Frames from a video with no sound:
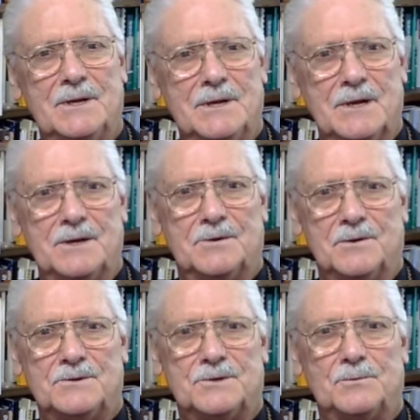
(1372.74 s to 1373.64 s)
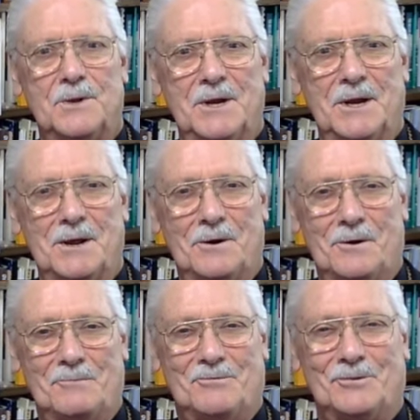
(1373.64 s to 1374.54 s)
can cause a really
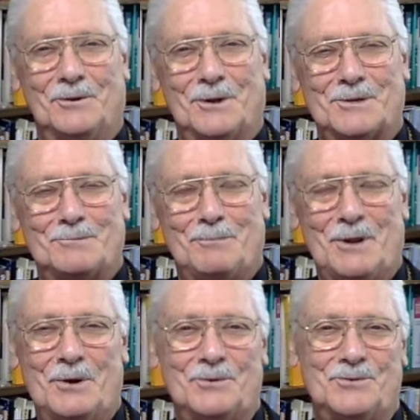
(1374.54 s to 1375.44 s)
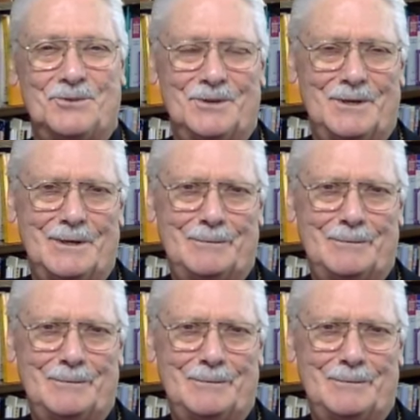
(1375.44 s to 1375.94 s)
harmful explosion.